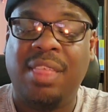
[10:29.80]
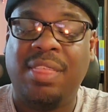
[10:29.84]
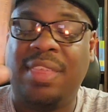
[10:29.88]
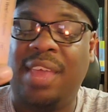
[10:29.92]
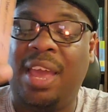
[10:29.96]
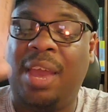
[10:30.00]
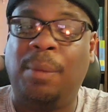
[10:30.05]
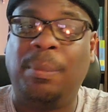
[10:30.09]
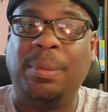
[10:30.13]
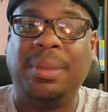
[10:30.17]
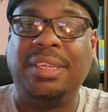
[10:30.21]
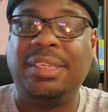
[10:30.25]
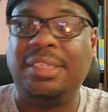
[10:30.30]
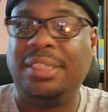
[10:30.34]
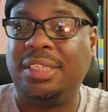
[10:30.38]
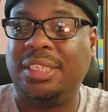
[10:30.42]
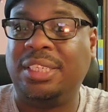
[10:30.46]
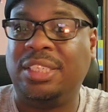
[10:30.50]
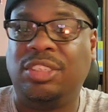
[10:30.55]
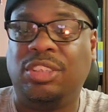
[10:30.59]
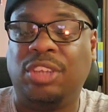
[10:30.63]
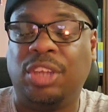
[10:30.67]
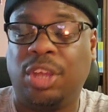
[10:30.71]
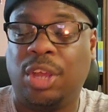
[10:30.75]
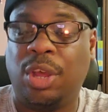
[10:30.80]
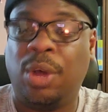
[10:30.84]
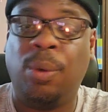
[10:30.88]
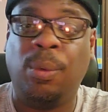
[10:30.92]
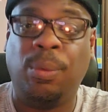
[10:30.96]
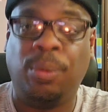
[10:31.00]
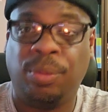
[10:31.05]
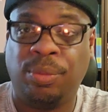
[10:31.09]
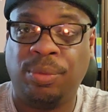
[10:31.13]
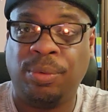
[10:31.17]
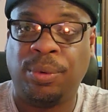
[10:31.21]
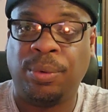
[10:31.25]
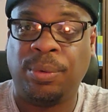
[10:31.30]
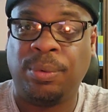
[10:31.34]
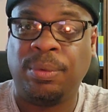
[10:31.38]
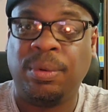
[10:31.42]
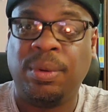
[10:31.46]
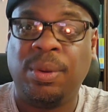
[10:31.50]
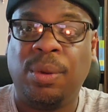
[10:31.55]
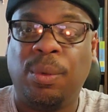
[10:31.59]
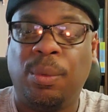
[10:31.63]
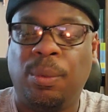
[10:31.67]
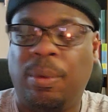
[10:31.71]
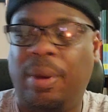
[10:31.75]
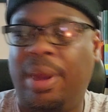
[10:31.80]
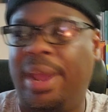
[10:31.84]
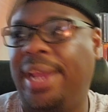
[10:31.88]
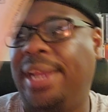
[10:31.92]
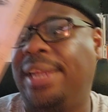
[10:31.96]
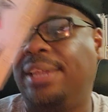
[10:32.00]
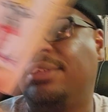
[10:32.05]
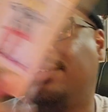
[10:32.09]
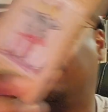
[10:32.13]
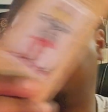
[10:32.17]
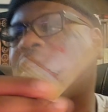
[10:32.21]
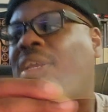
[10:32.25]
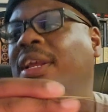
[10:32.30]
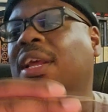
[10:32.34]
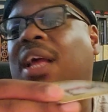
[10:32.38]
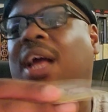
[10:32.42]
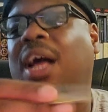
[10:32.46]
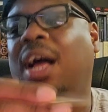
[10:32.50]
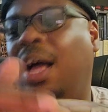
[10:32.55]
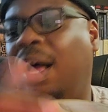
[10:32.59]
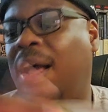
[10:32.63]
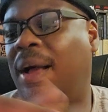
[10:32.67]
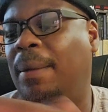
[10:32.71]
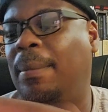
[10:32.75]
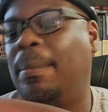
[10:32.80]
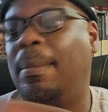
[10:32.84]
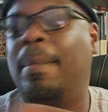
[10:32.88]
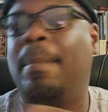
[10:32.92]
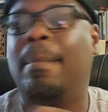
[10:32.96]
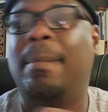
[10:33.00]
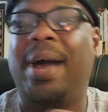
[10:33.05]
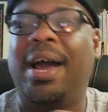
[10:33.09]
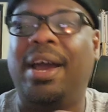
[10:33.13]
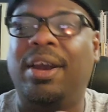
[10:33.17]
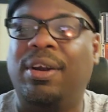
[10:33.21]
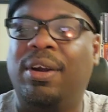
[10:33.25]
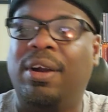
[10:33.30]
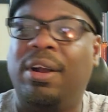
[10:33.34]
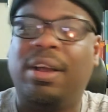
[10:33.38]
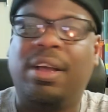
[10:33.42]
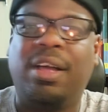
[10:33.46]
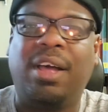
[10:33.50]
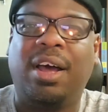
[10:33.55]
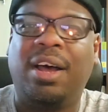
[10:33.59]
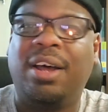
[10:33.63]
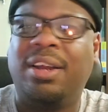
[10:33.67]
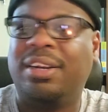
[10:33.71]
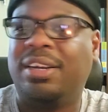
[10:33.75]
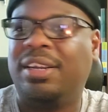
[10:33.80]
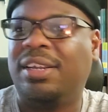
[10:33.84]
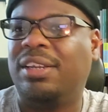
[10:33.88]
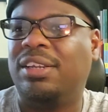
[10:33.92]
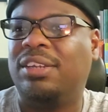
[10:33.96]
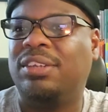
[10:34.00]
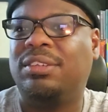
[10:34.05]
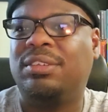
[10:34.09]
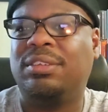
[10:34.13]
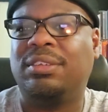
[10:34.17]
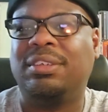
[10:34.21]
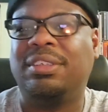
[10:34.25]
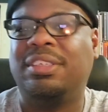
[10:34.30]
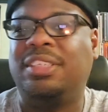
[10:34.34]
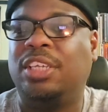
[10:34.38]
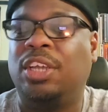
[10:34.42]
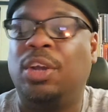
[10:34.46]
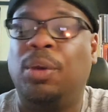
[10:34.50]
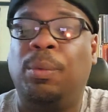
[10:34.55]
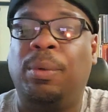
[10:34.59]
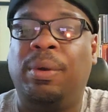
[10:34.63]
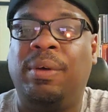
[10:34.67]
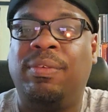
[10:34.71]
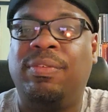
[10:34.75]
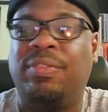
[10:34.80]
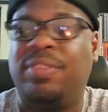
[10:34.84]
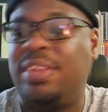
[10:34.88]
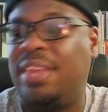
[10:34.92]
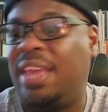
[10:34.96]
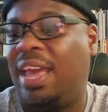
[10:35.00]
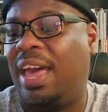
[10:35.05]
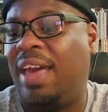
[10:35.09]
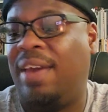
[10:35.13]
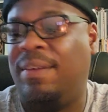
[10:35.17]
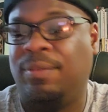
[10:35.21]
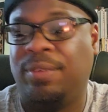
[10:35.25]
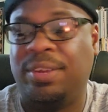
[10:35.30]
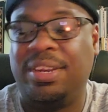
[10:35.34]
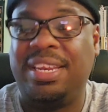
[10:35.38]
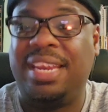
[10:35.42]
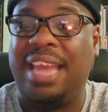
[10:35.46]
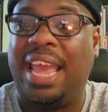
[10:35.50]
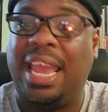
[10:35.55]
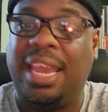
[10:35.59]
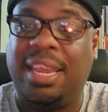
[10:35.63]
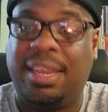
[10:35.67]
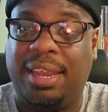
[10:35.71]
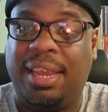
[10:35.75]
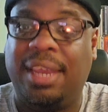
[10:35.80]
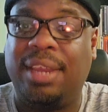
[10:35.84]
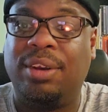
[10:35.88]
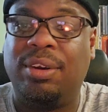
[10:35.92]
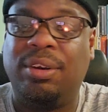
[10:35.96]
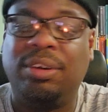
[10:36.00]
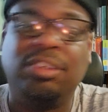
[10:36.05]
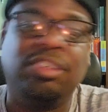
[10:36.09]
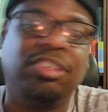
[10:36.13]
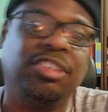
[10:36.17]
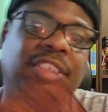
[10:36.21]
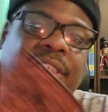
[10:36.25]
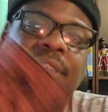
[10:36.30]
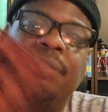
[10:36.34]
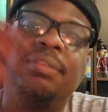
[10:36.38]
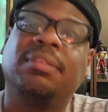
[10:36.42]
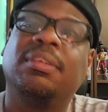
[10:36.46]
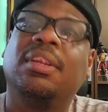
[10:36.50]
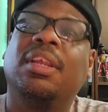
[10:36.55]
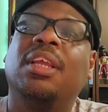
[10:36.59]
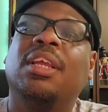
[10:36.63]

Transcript: that we need to go through, right? Minor arcanas deal with the everyday energy.